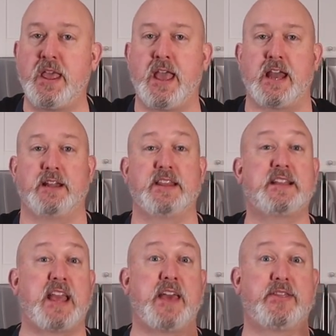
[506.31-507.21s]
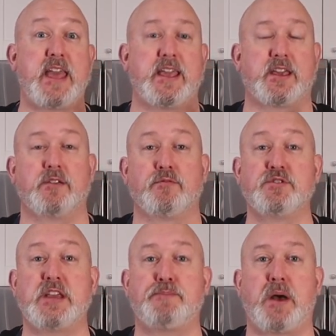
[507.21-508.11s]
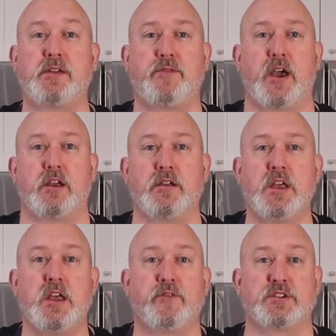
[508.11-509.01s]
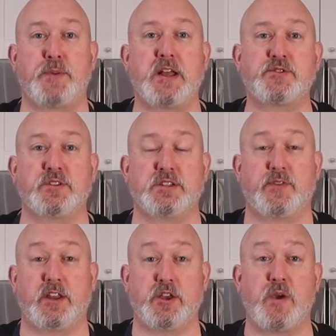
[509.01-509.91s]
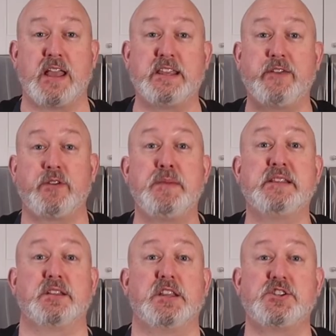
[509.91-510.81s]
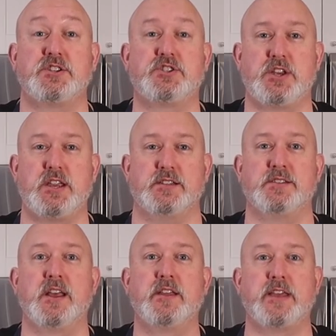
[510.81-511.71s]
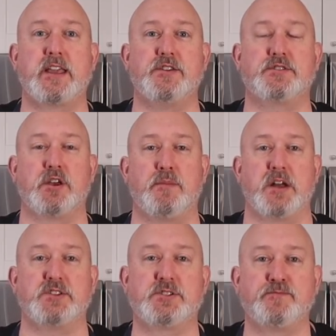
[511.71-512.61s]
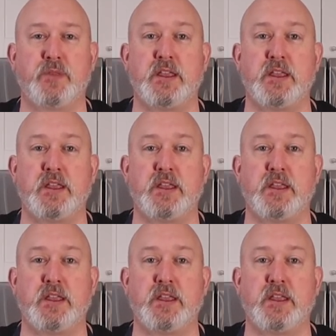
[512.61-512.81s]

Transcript: And I'd like to thank Rougette Bonfire for sponsoring this video and giving me delicious cheese. Thank you so much.